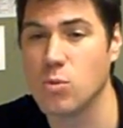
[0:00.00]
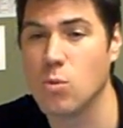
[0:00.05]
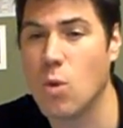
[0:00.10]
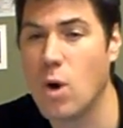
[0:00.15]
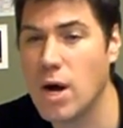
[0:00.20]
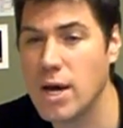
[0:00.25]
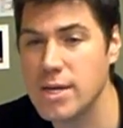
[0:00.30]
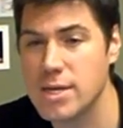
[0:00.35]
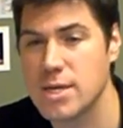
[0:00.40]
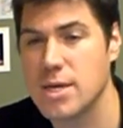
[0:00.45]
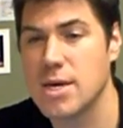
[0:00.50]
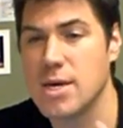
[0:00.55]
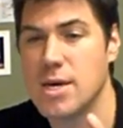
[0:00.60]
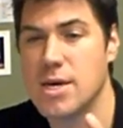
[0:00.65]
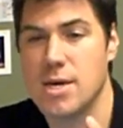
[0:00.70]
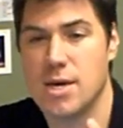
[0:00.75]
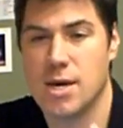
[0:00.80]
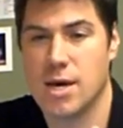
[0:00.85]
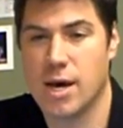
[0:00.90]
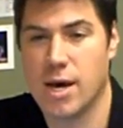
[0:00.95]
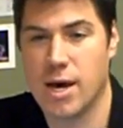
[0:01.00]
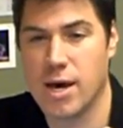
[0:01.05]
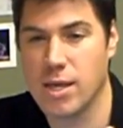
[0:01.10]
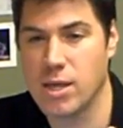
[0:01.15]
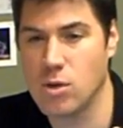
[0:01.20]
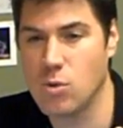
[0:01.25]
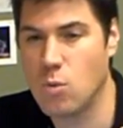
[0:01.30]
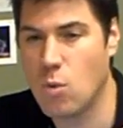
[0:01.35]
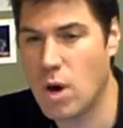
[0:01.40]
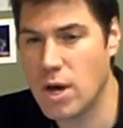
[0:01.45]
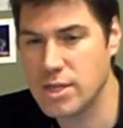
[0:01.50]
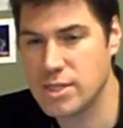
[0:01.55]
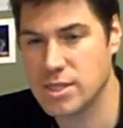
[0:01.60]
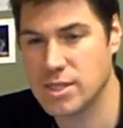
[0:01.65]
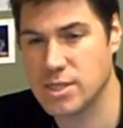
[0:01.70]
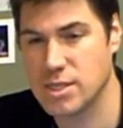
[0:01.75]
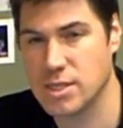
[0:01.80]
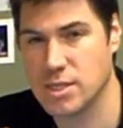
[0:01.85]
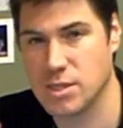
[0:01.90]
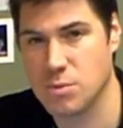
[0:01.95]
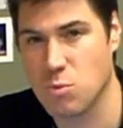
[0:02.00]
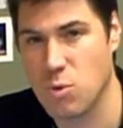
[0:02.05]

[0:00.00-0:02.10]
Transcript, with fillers: want, uh, you want to see some